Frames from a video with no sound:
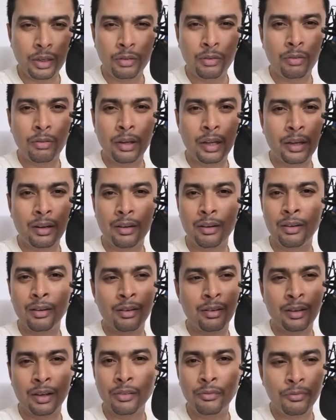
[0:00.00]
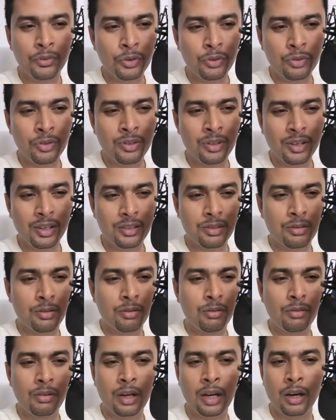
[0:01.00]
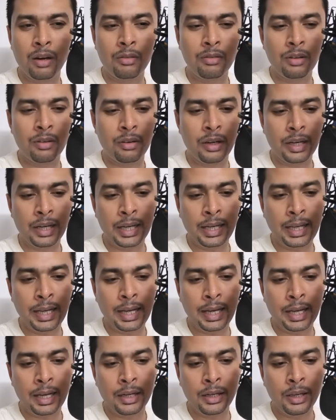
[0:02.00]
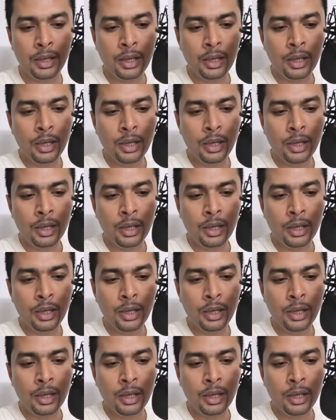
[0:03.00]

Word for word: Don't get confused. Just scroll down directly and